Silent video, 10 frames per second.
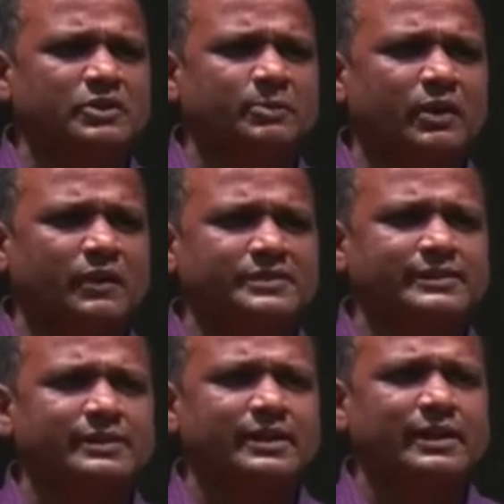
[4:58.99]
the power of
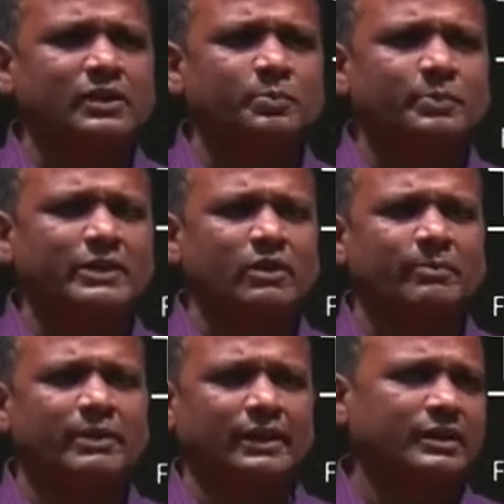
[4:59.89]
6 into P divided
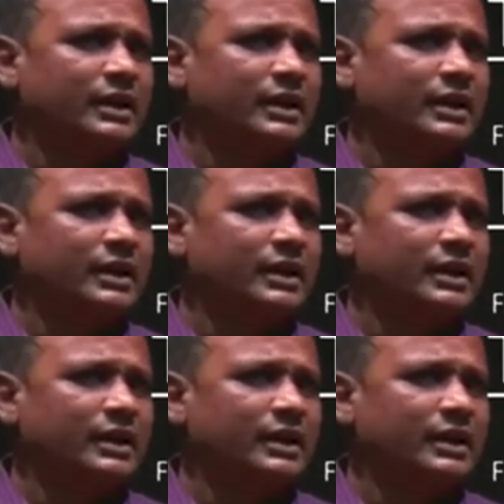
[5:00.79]
by N.